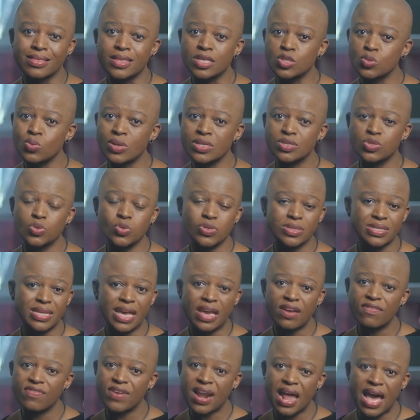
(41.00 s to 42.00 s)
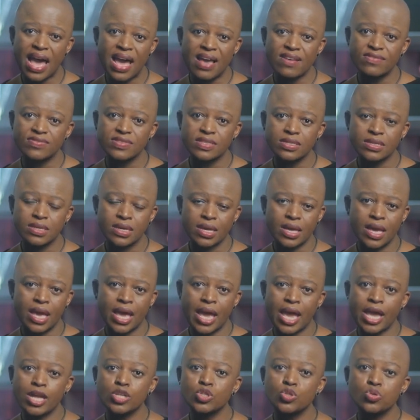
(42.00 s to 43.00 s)
This was to save lives
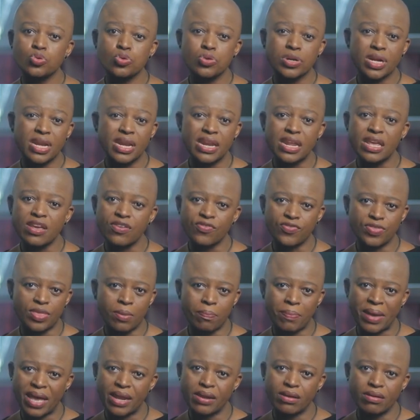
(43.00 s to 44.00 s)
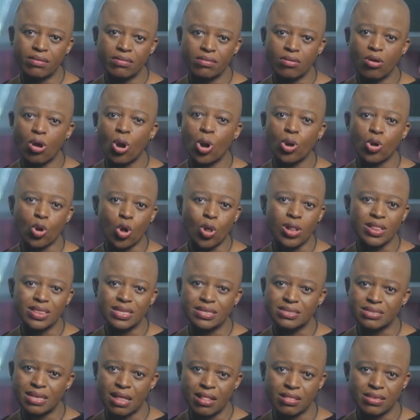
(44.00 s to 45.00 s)
and to relieve the burden on all
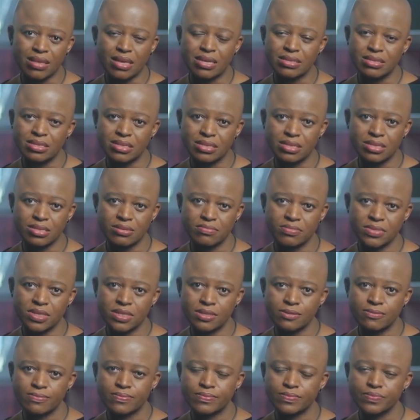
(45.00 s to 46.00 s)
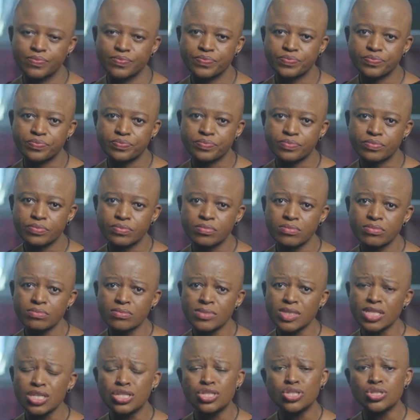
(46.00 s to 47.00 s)
these healthcare systems.
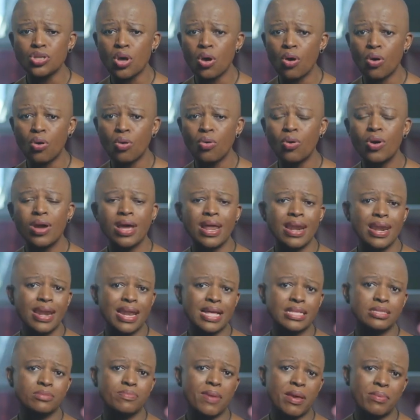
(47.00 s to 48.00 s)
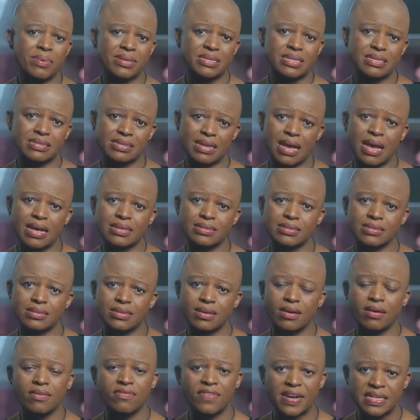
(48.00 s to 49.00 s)
So let's maybe discuss
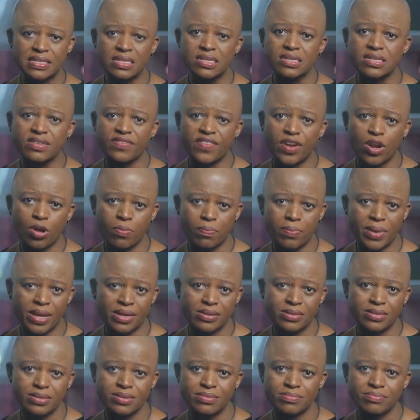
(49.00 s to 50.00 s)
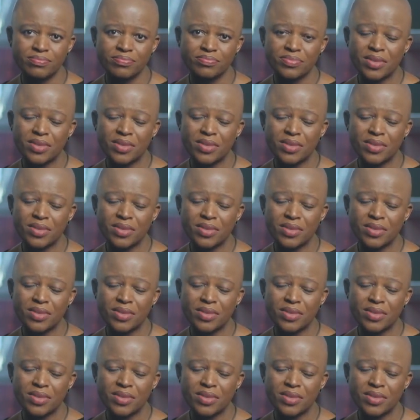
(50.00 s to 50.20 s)
vaccine development.